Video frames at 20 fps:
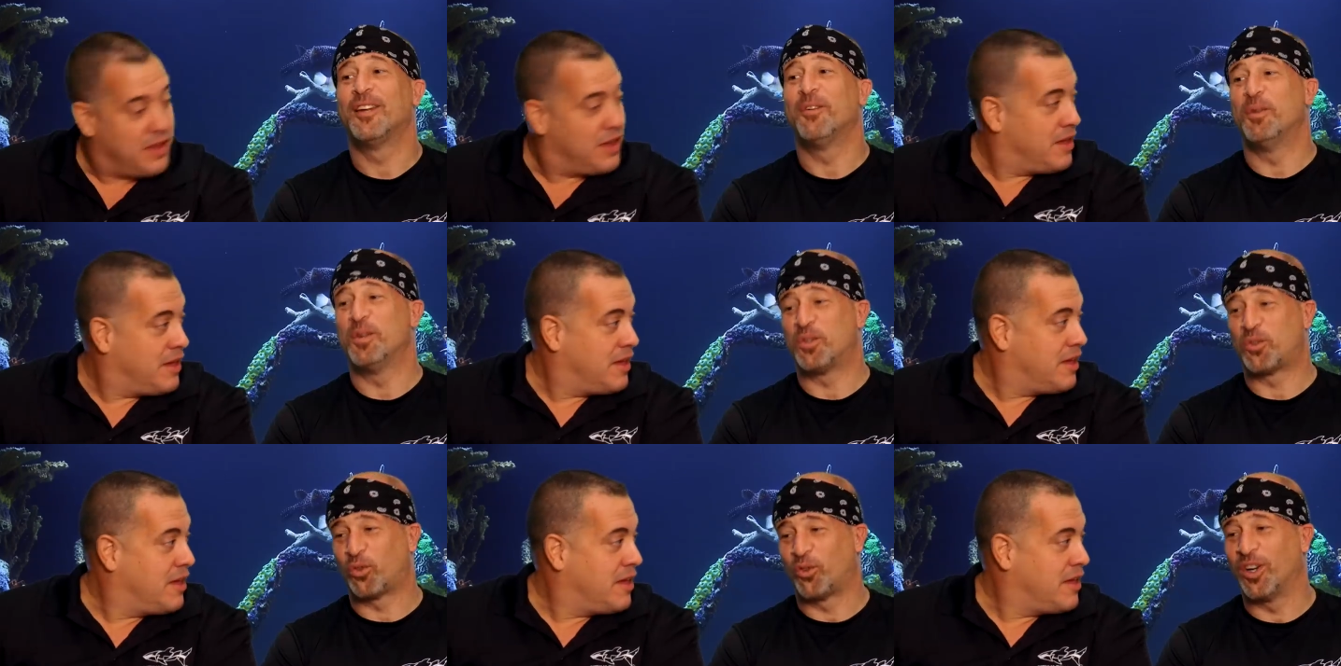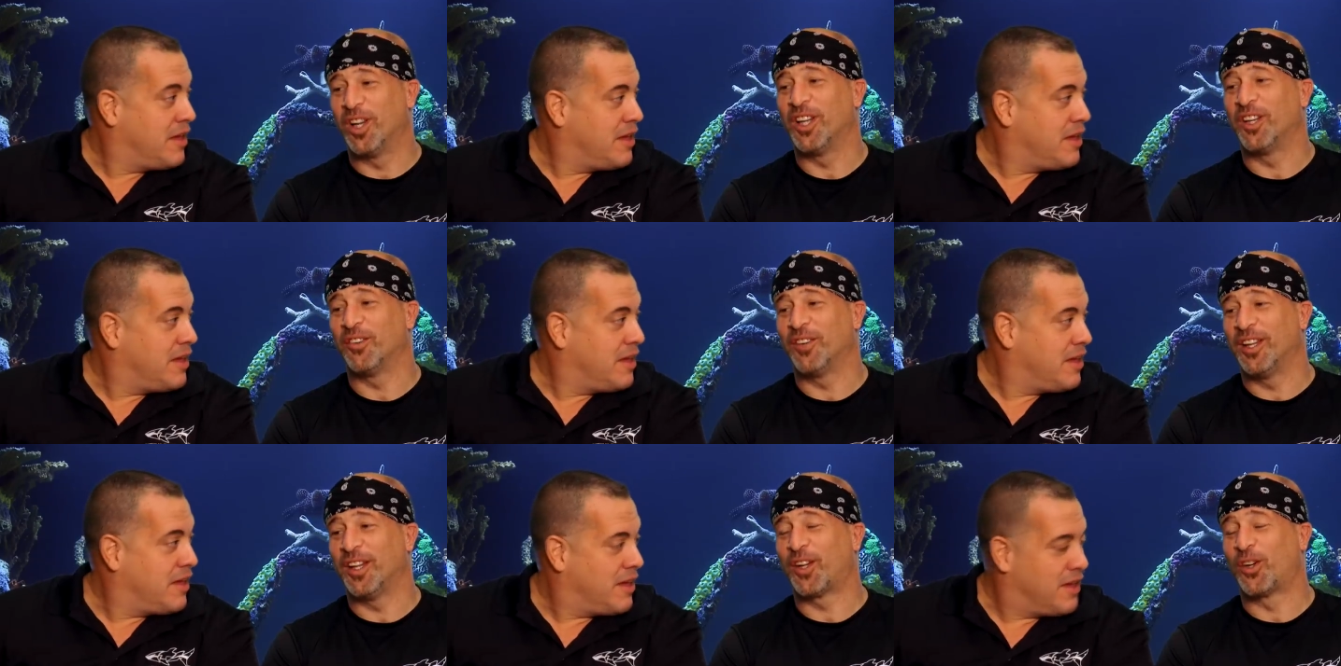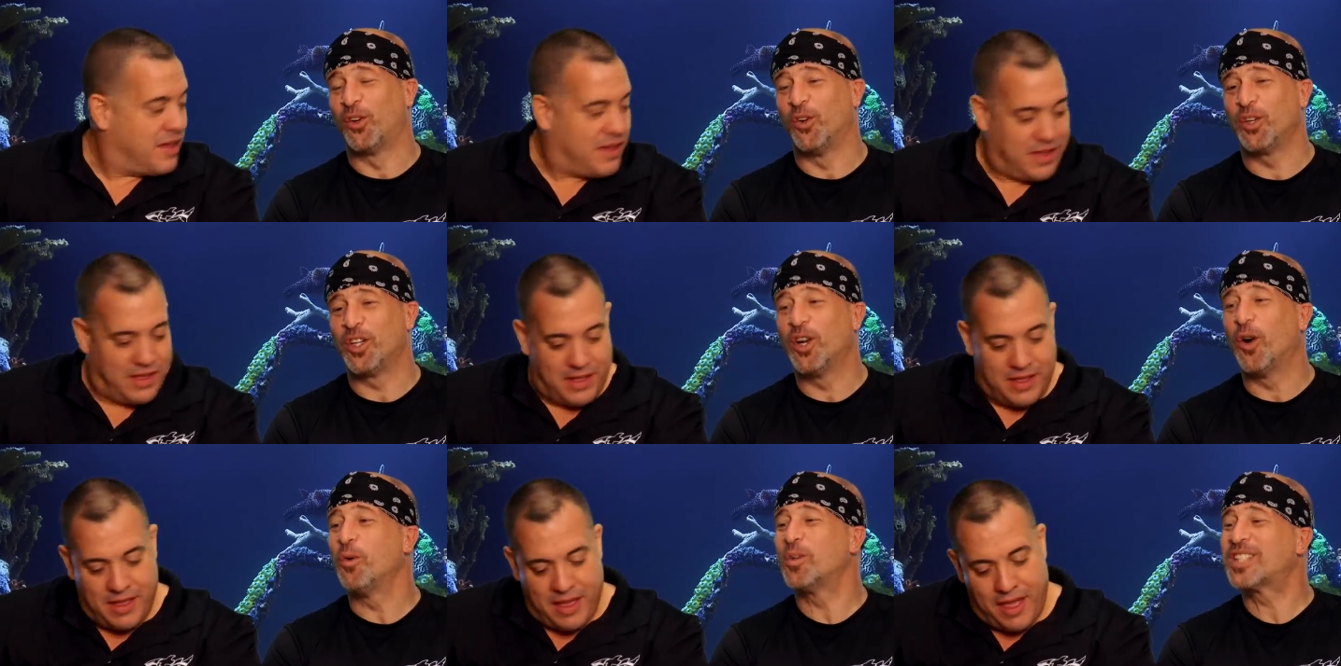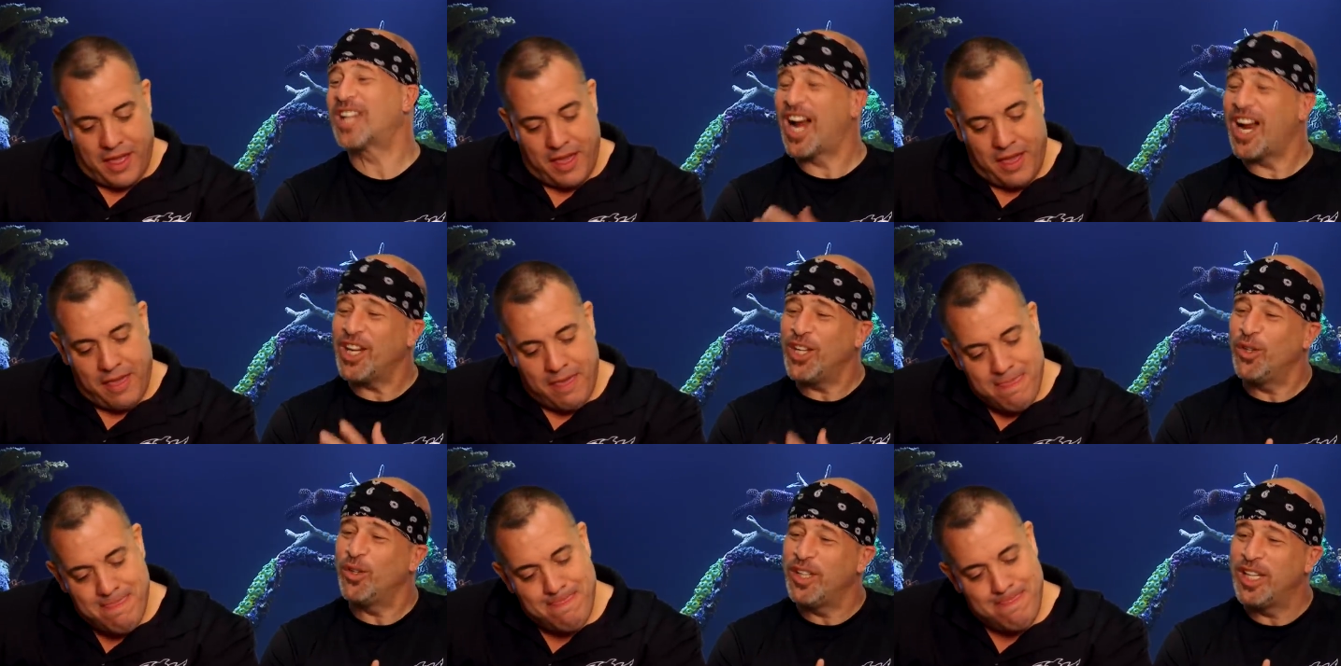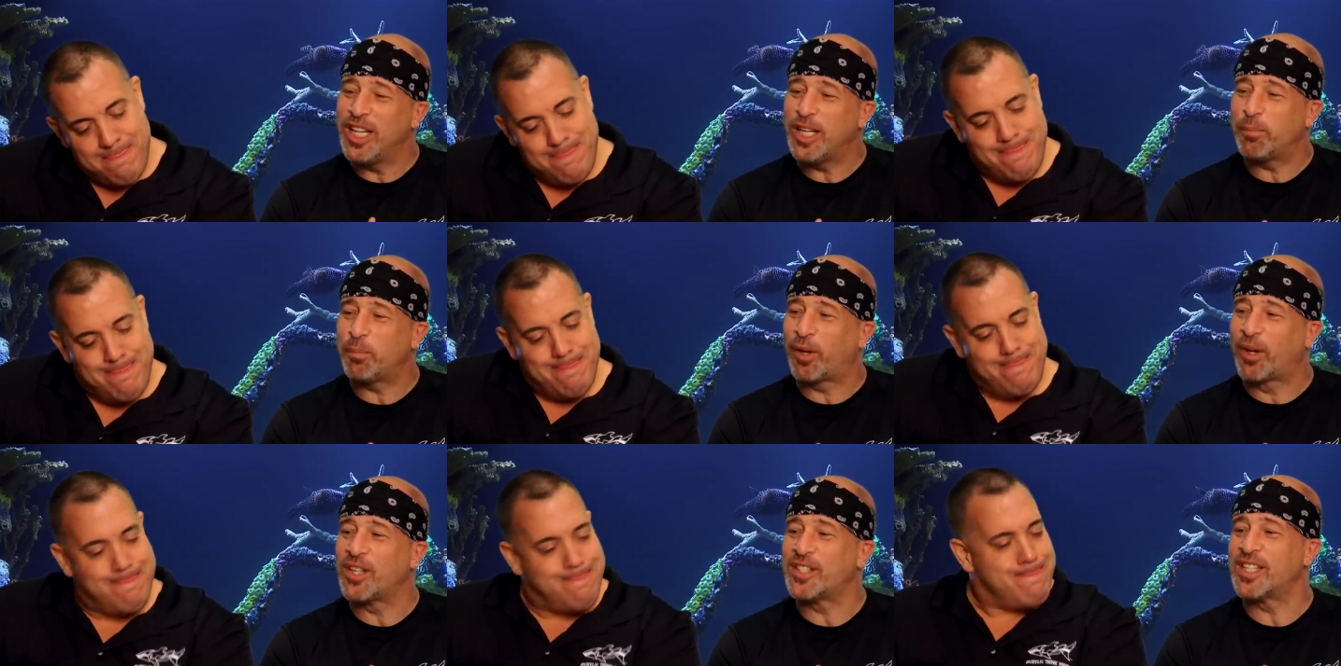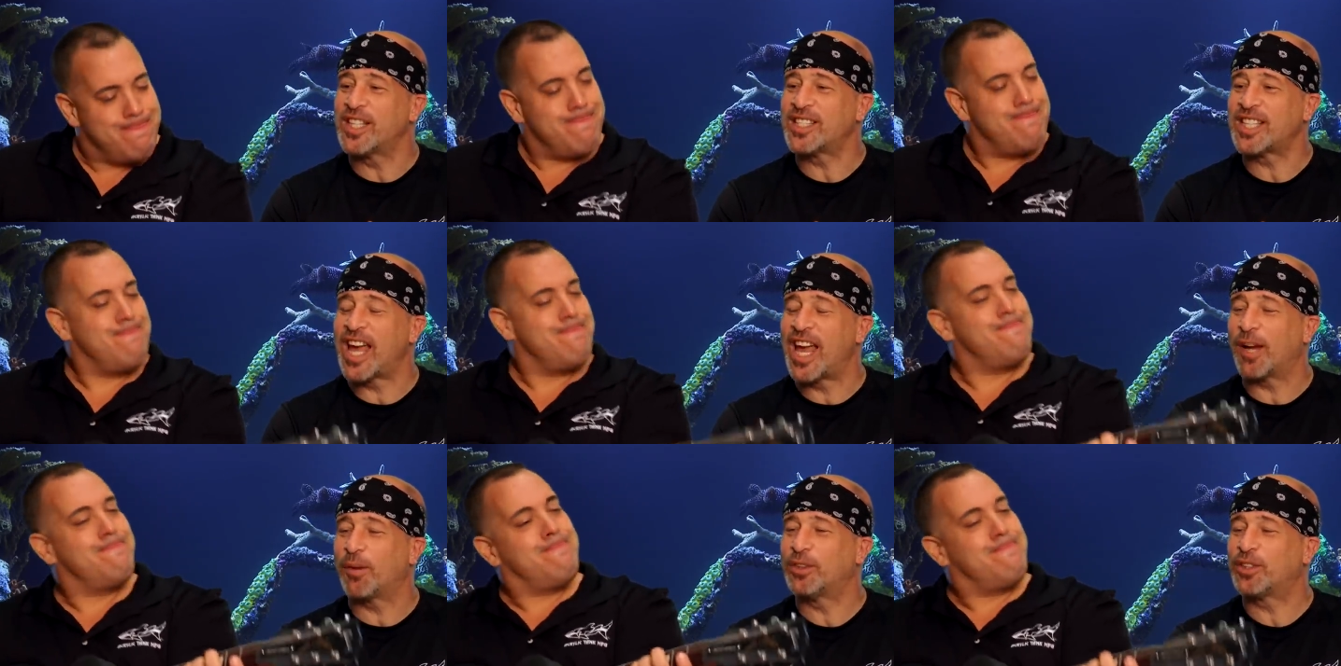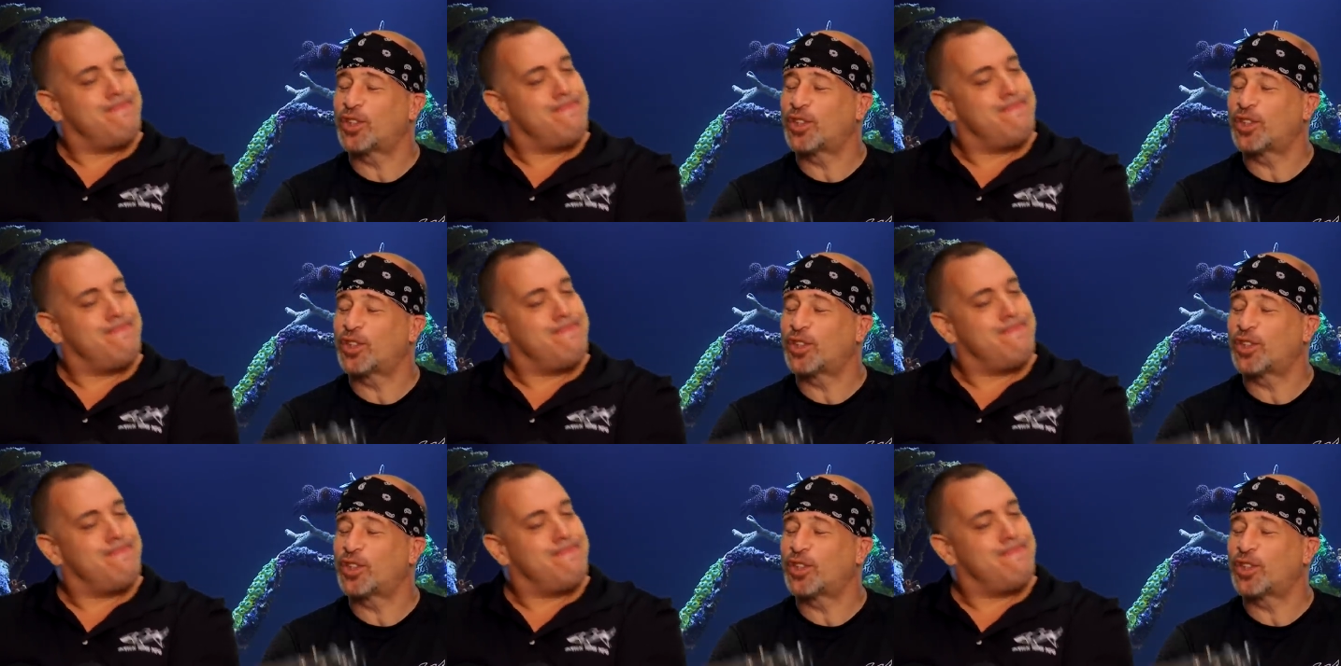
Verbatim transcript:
Speaker 1: It was really, really cool. You know, it was kind of unique because the Tank was